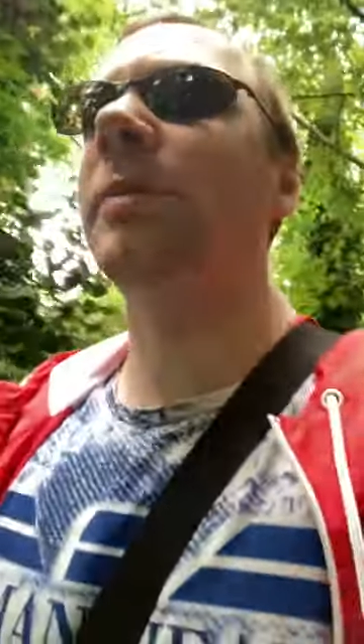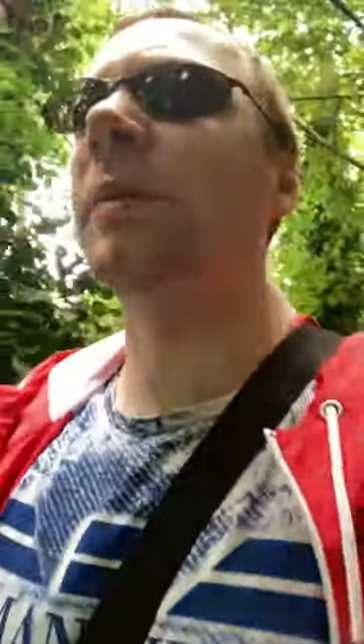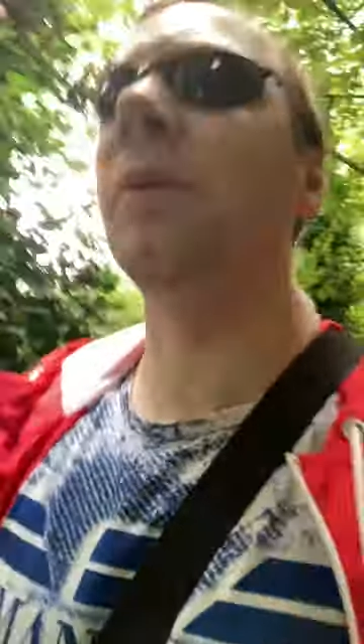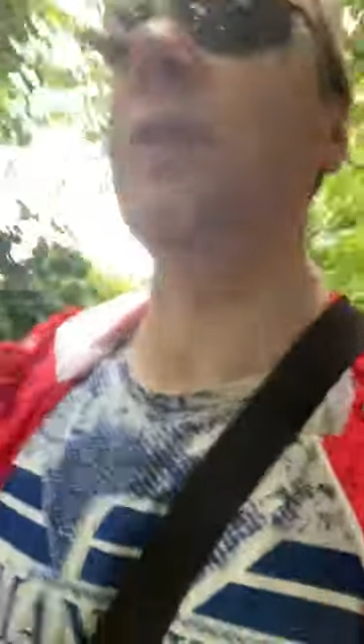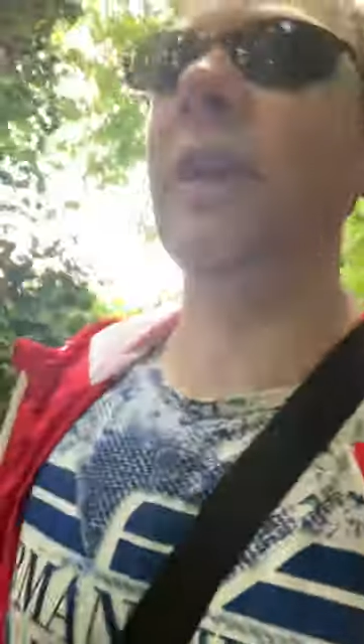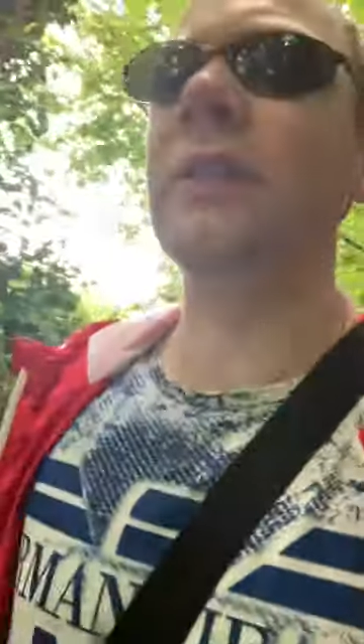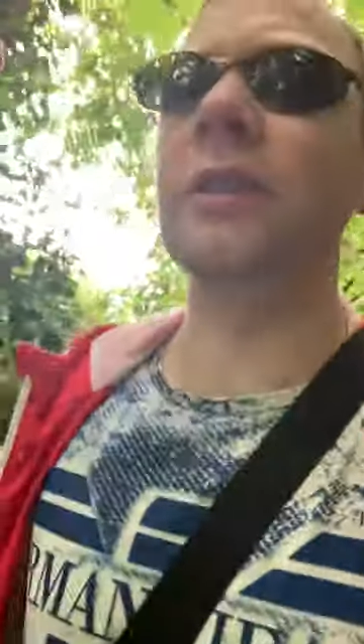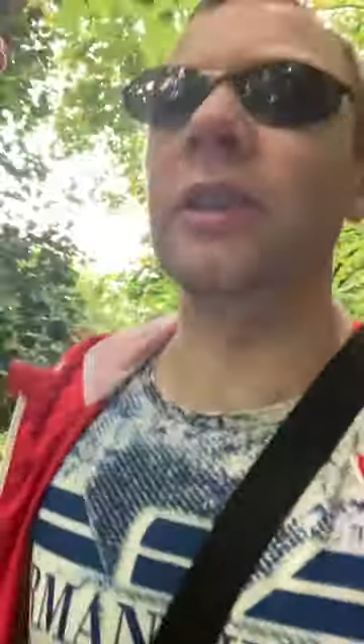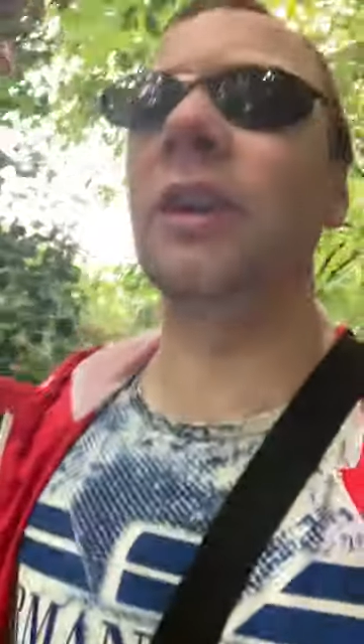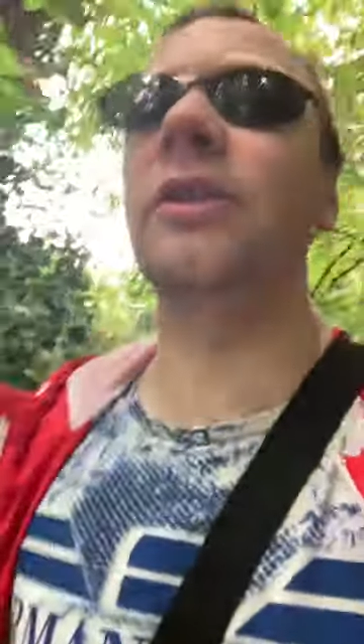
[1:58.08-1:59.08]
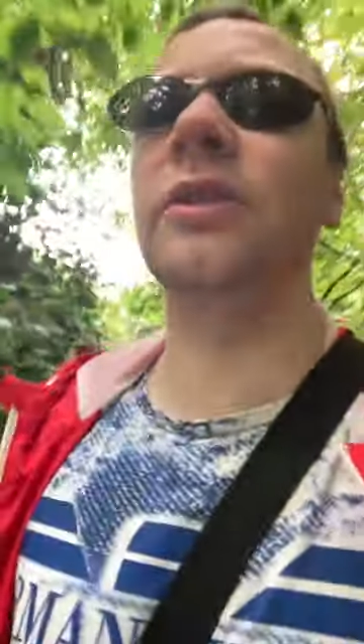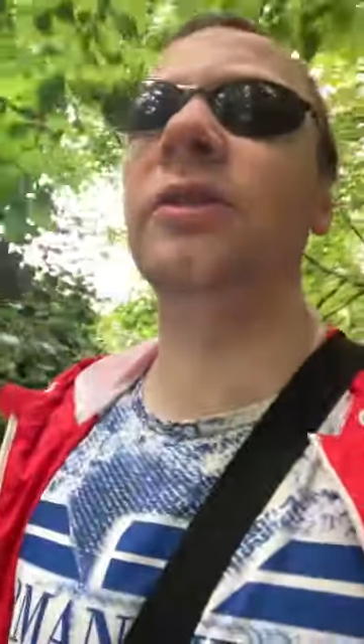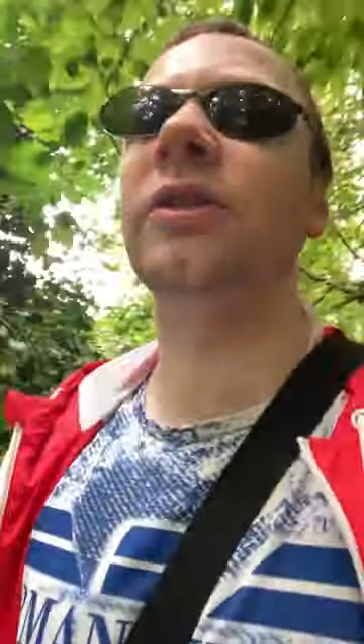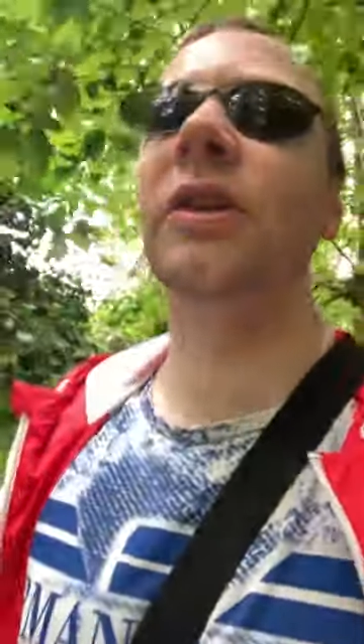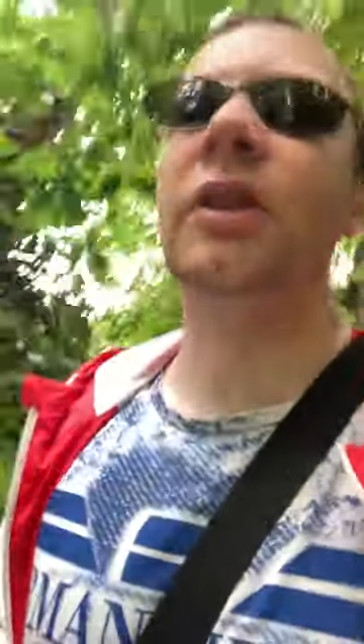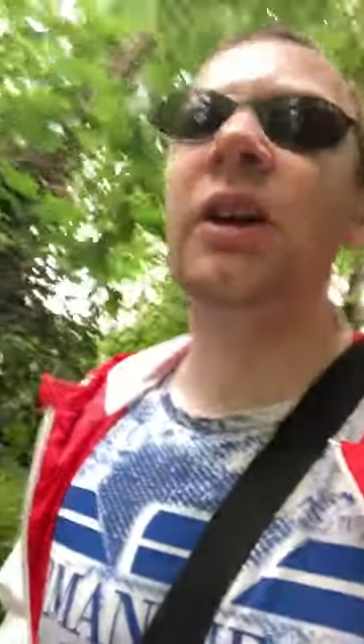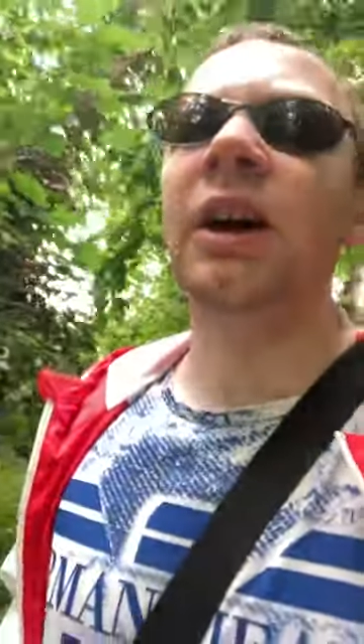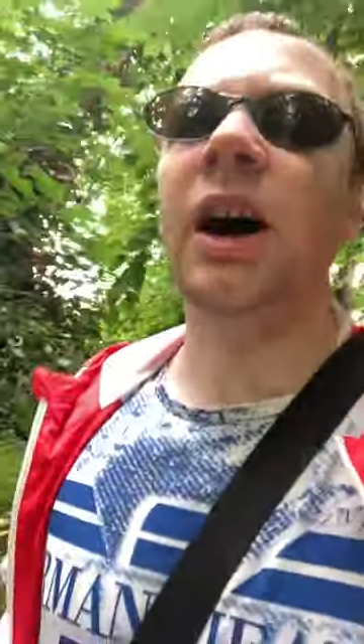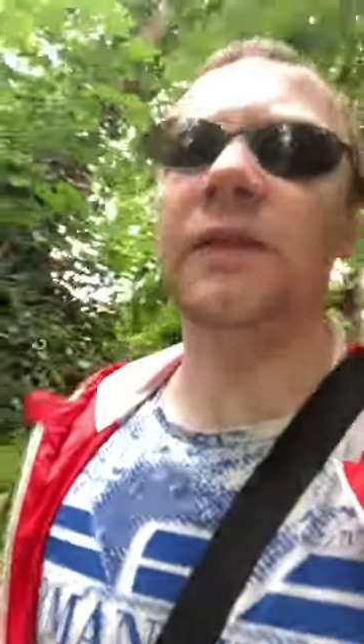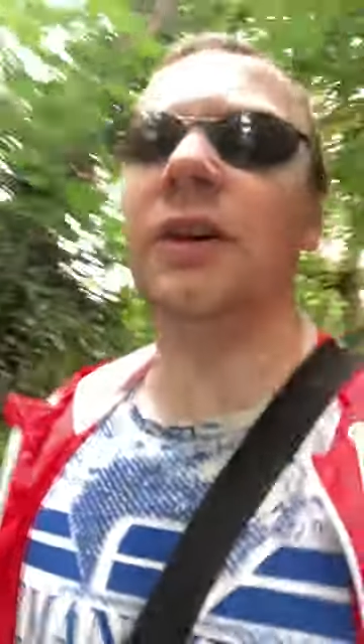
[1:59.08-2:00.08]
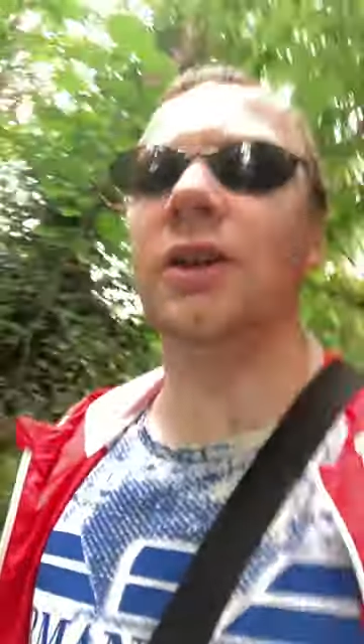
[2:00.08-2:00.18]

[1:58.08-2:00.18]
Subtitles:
bit more attention than I do to other